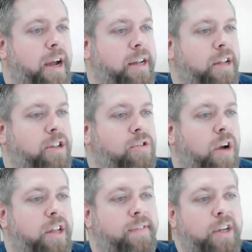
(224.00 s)
and you've
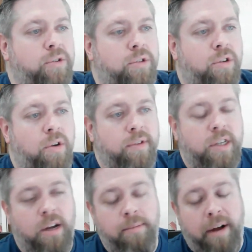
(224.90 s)
got individuals that are
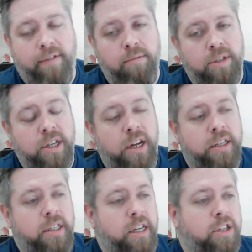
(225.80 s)
obviously coming back from
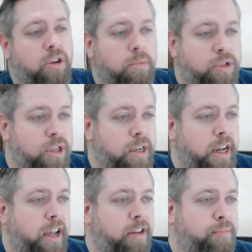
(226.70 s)
maternity, adoption
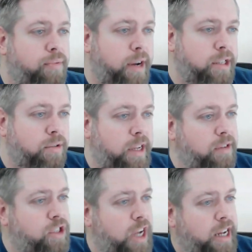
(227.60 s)
leave, parental leave,
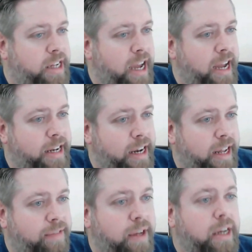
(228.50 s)
shared care
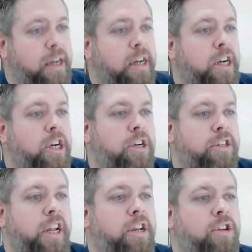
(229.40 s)
leave,
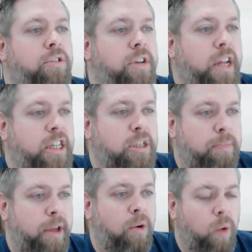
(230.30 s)
then you need to
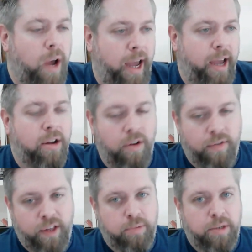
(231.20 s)
be aware
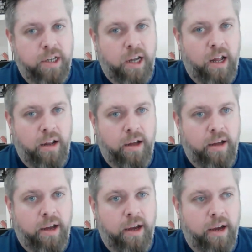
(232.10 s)
of these particular